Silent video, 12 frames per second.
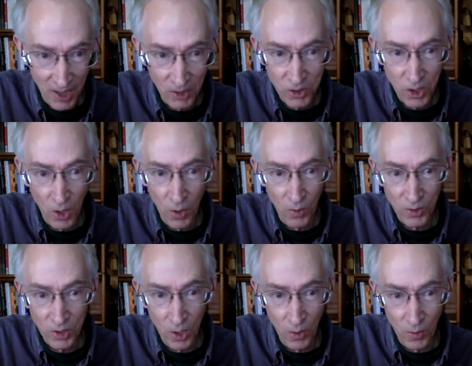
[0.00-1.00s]
And so
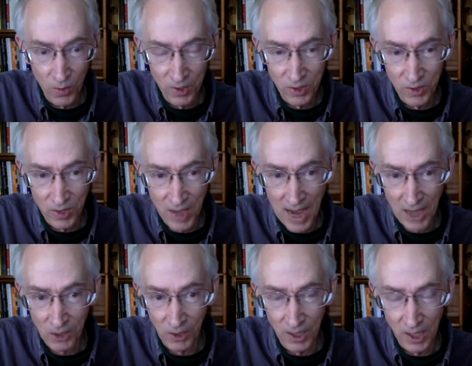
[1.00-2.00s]
so this is
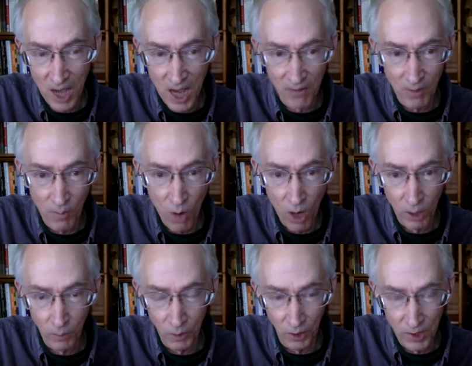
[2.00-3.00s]
actually a kind of a moral
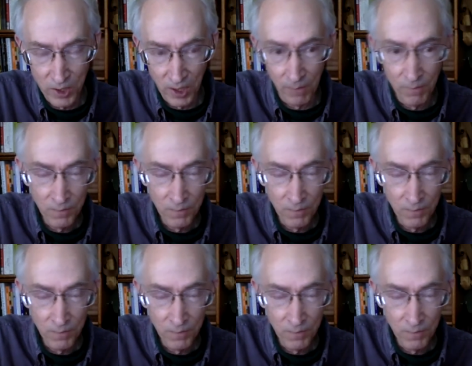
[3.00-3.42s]
policing